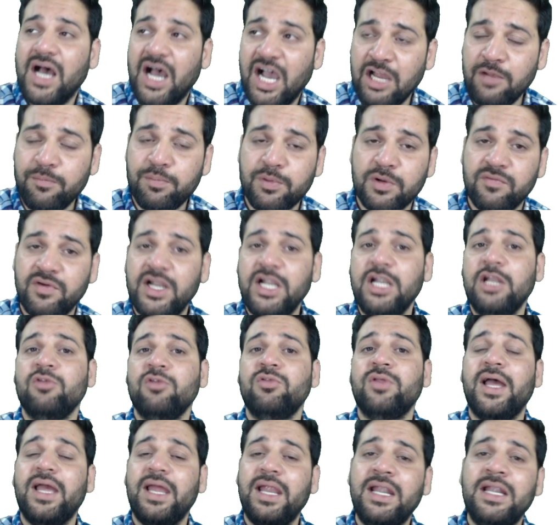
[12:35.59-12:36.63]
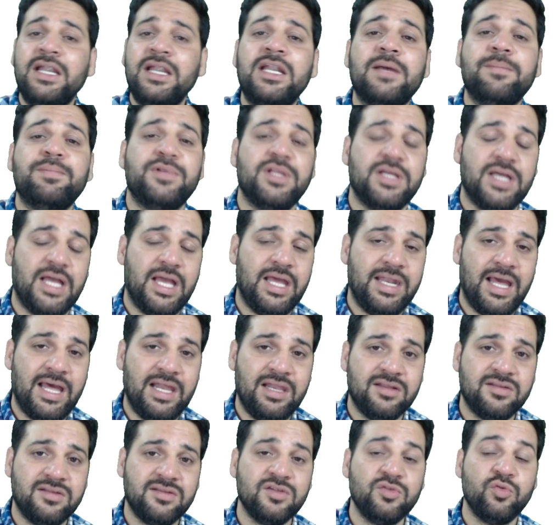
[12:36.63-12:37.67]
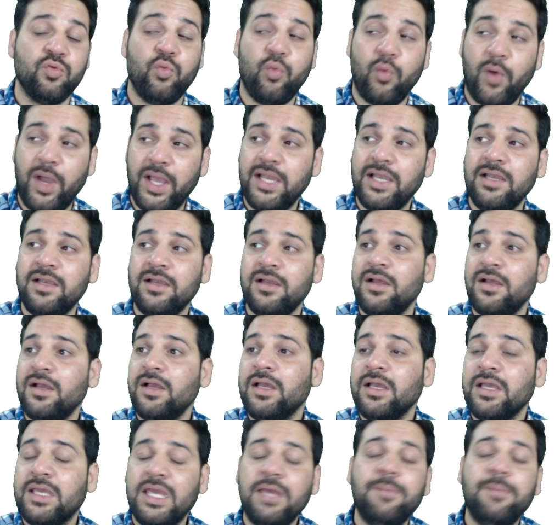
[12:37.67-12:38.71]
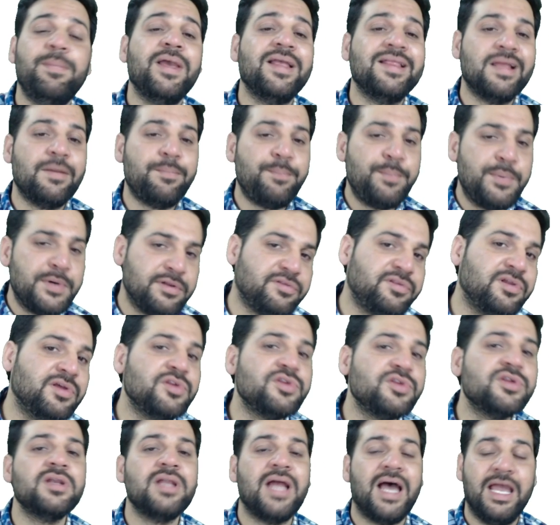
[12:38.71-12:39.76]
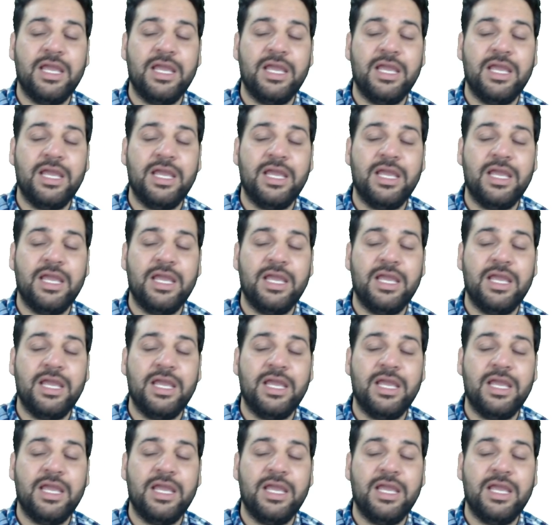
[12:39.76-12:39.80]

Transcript: I'll provide you the in-depth analysis while keeping the precision.